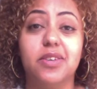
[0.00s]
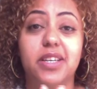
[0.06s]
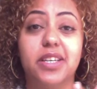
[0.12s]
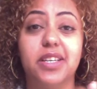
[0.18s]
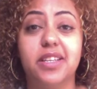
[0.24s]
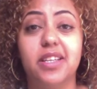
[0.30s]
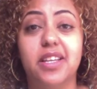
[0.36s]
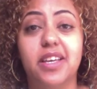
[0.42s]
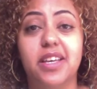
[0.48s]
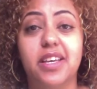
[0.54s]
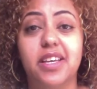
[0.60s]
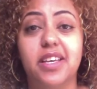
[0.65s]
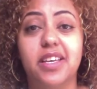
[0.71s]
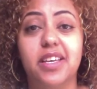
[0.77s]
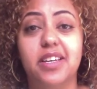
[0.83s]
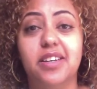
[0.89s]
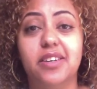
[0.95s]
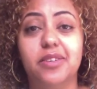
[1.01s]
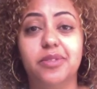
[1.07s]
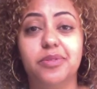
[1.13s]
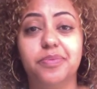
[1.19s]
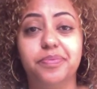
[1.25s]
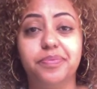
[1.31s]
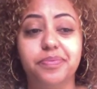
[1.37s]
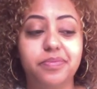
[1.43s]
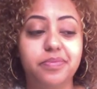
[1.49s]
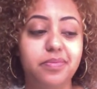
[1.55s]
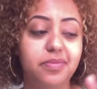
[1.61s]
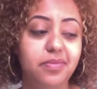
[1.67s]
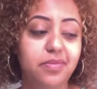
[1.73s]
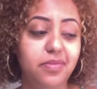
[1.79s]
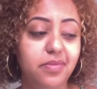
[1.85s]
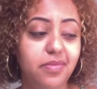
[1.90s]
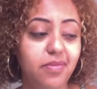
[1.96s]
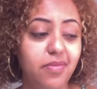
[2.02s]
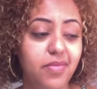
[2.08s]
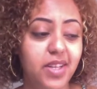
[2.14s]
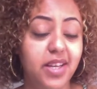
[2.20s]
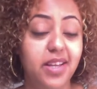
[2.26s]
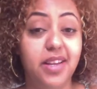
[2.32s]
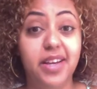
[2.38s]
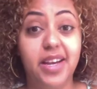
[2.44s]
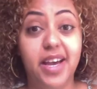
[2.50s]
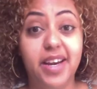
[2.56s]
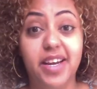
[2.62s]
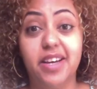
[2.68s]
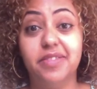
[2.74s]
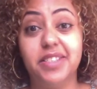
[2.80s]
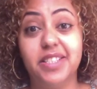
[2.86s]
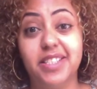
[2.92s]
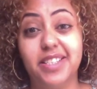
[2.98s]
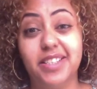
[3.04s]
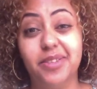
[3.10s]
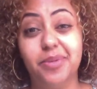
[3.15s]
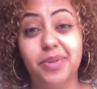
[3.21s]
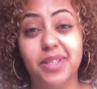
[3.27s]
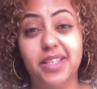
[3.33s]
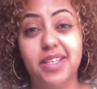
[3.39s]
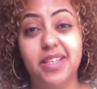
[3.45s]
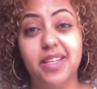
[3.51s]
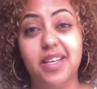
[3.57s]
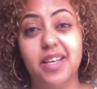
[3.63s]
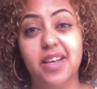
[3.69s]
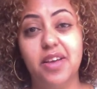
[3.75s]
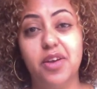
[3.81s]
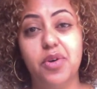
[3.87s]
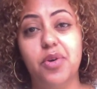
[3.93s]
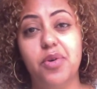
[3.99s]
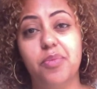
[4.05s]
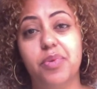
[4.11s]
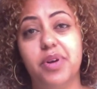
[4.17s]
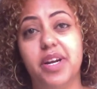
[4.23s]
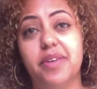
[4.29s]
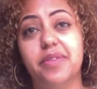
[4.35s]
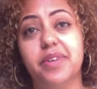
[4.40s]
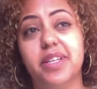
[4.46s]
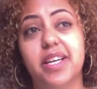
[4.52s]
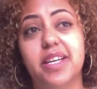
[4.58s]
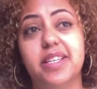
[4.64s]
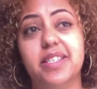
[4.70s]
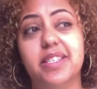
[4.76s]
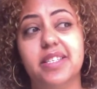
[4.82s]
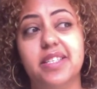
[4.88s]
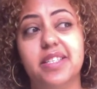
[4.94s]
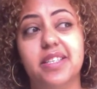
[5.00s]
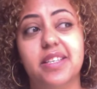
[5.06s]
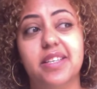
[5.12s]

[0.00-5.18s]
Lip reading: I can not have to deal with it. But I realized,